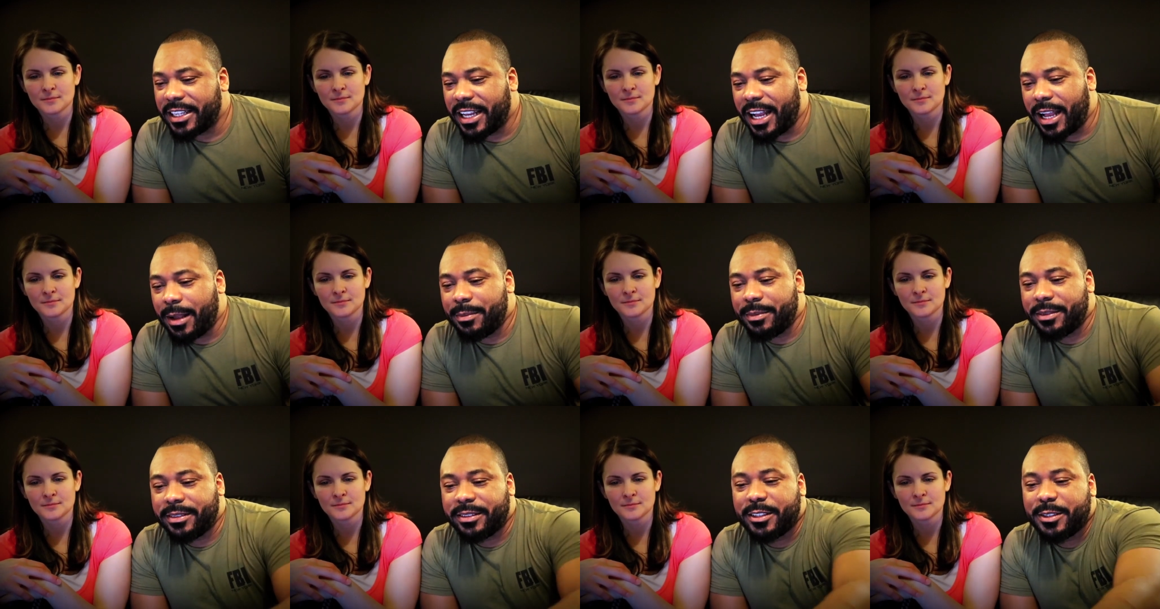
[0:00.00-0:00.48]

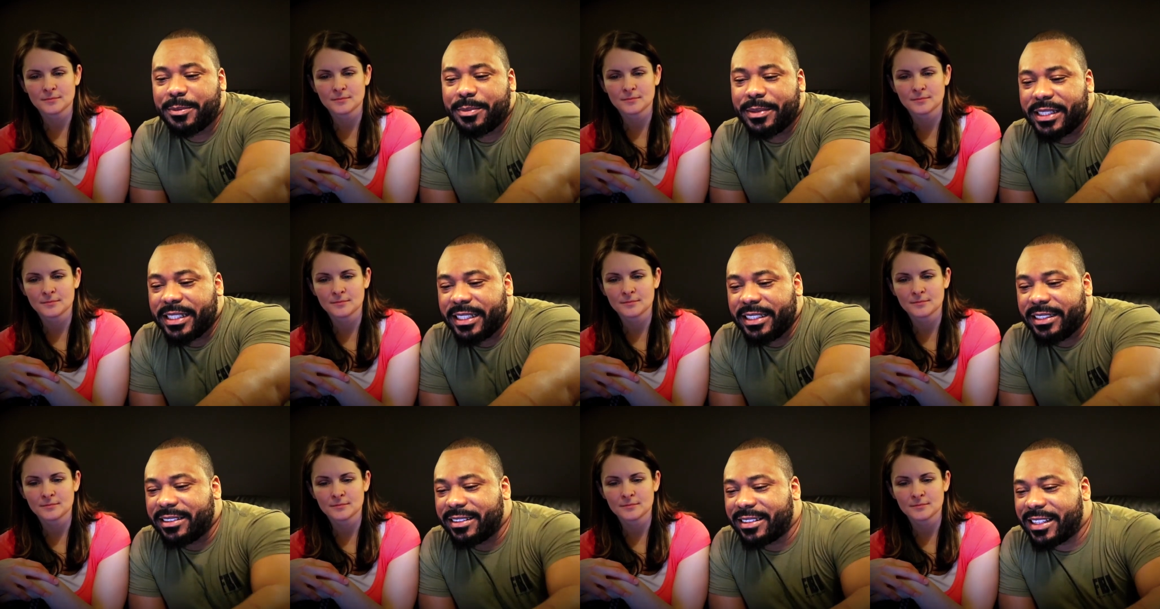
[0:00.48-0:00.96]
Speaker 1: I'm
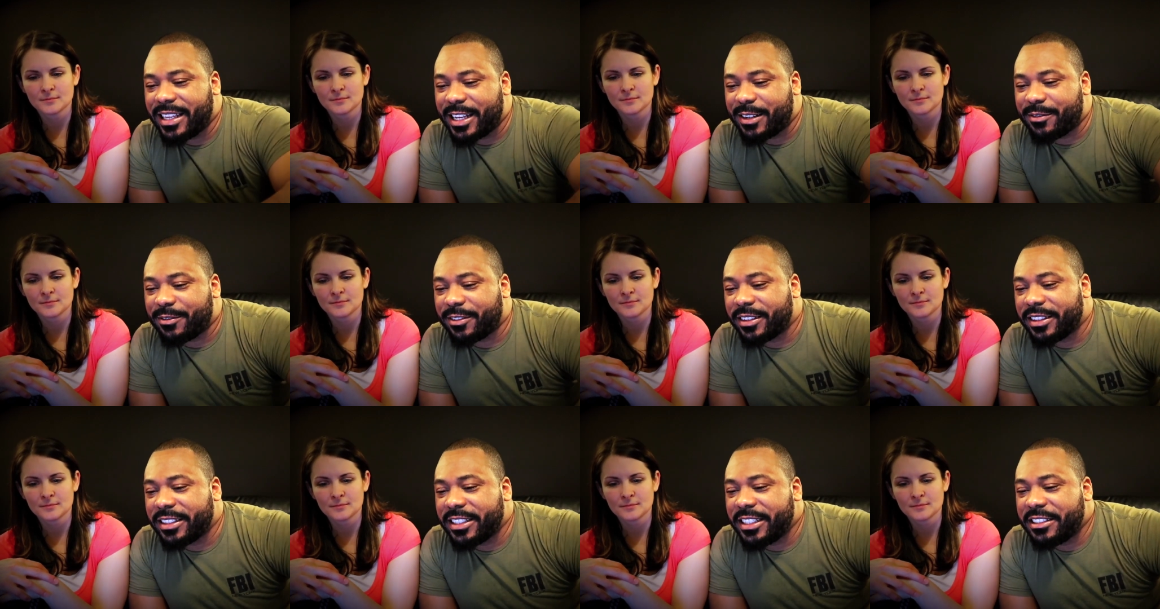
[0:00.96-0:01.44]
assuming he's
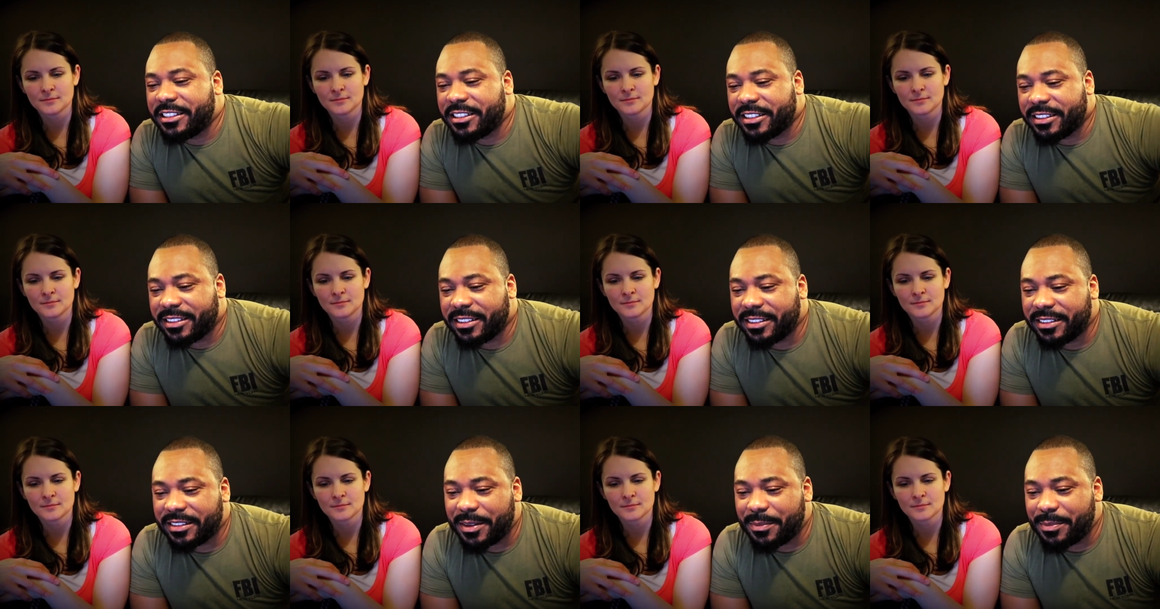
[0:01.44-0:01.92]
saying
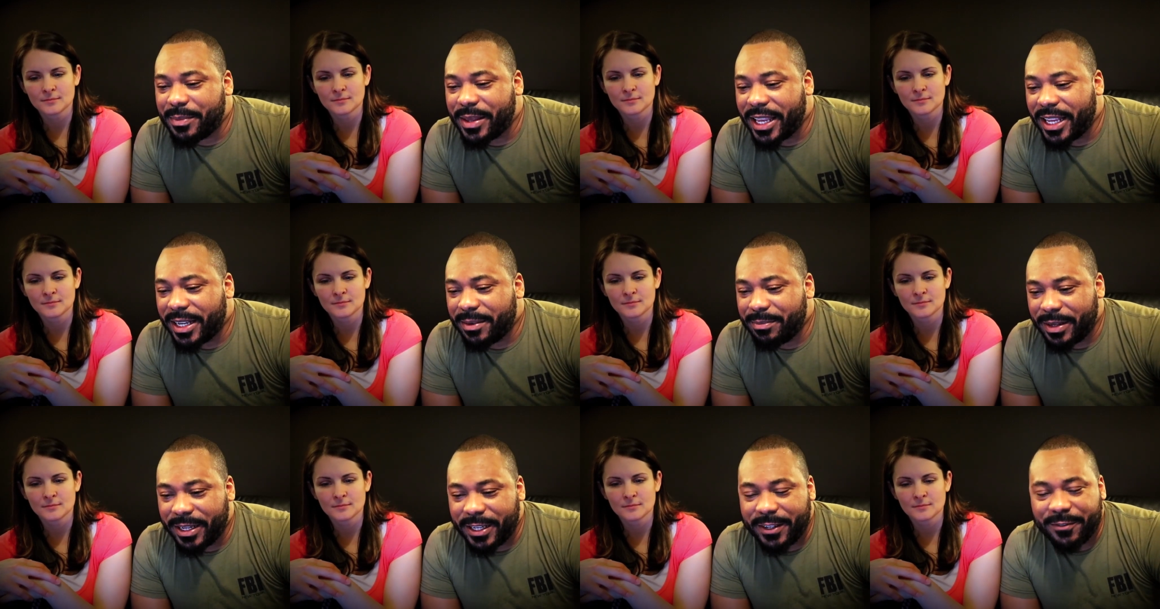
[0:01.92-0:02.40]
religious is a
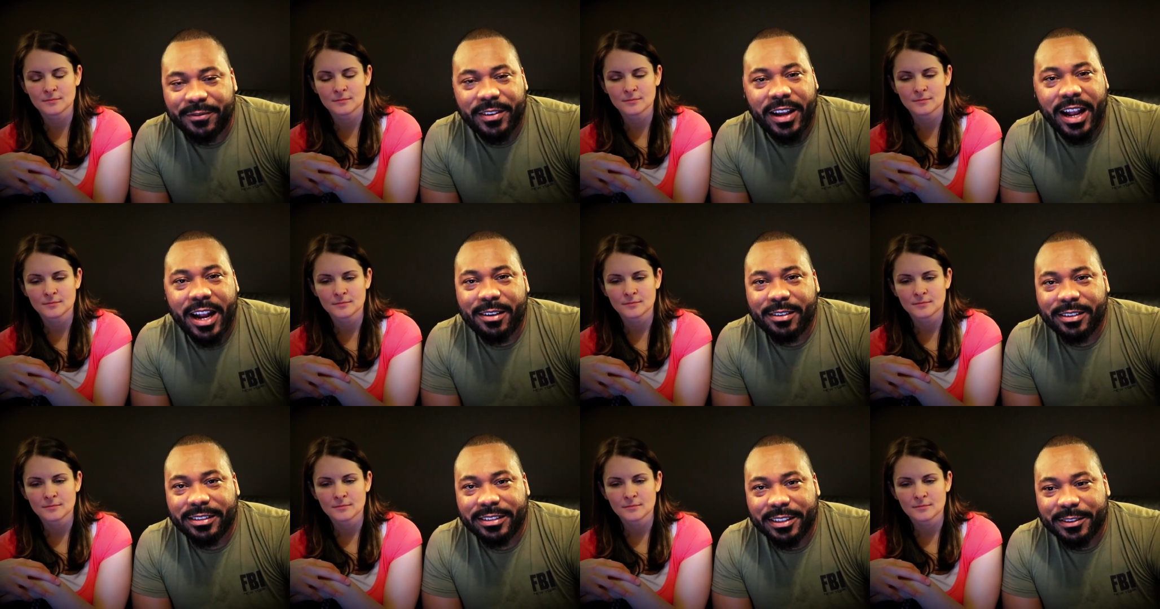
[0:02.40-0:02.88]
man-made
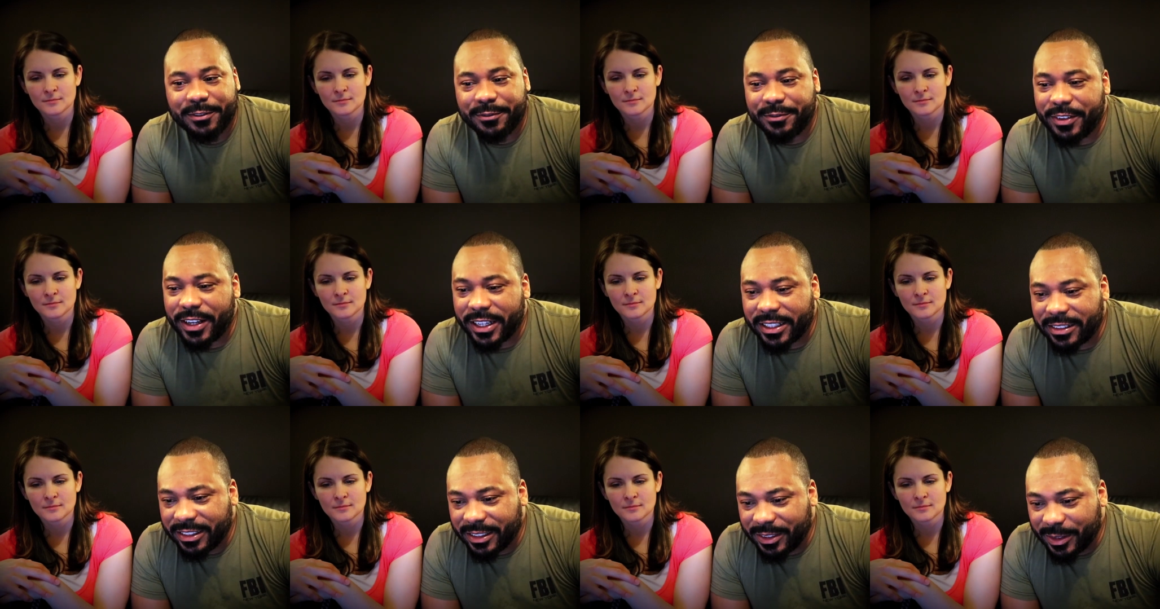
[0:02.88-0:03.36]
virus
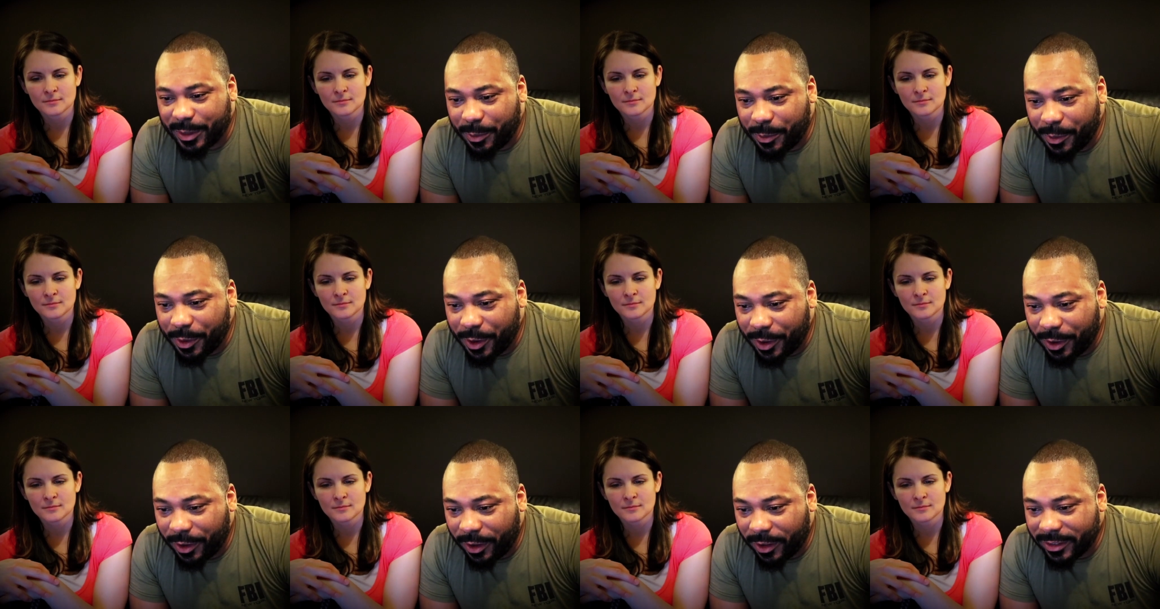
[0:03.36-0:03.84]
infecting the
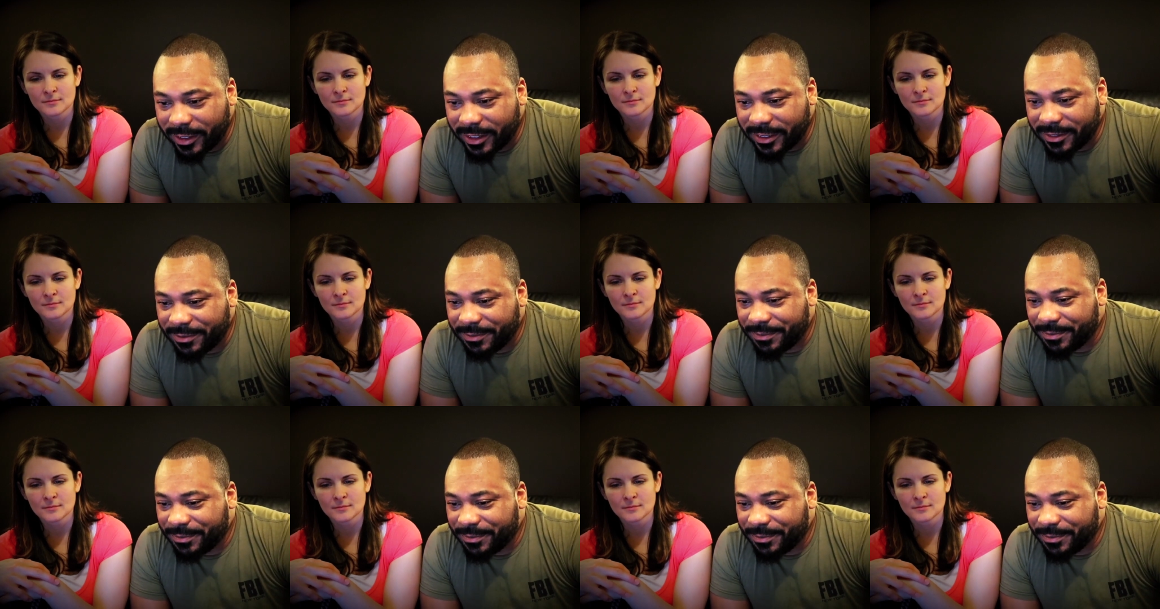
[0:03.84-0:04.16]
world.